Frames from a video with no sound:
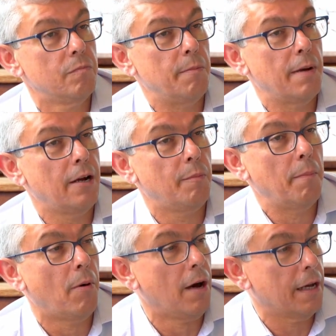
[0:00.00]
We may not be
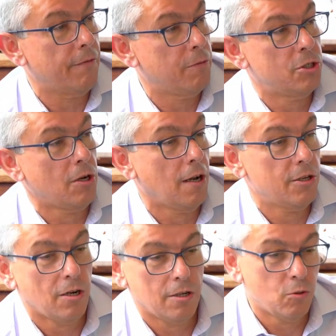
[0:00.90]
buying it from China.
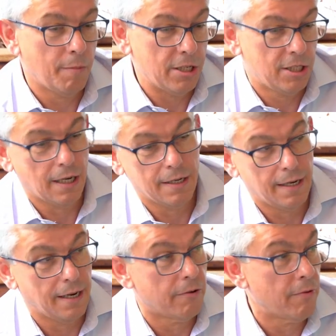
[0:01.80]
China's talking about shutting
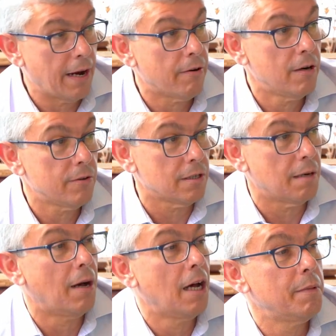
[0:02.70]
down the rare earths at the
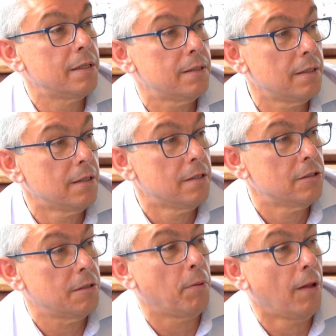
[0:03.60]
moment
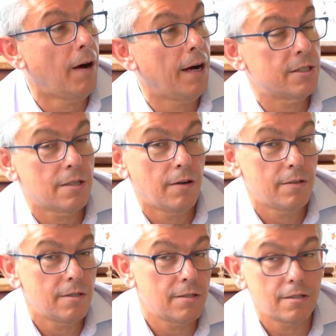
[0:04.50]
supply, so
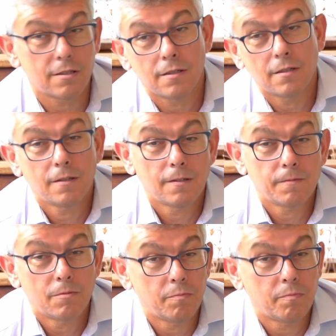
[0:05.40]
there's this
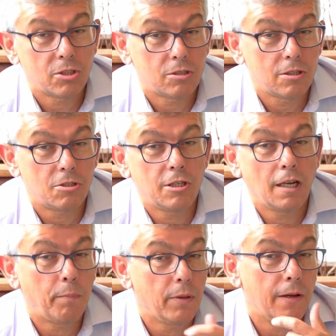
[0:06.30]

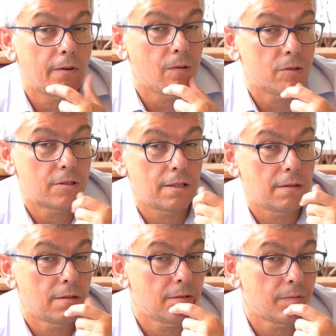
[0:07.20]
geopolitical
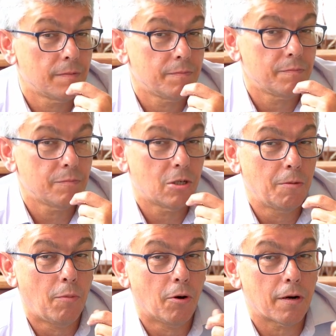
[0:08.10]

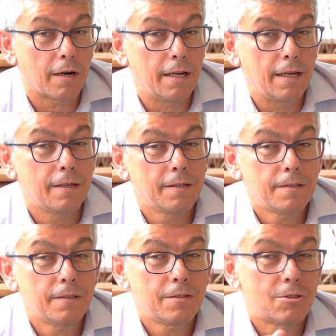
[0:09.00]
commodity
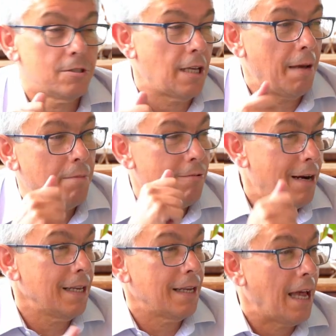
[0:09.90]
saber
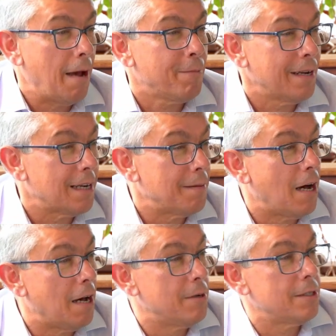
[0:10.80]
rattling happening at the
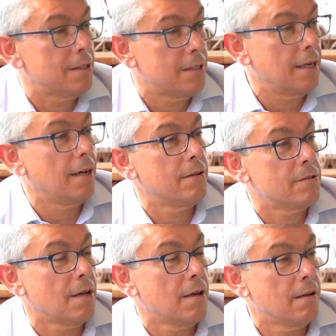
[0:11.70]
moment, you know,
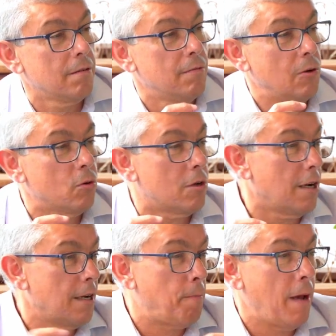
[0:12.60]
so we all
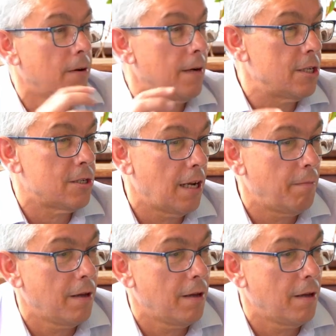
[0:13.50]
kind of depend on each other.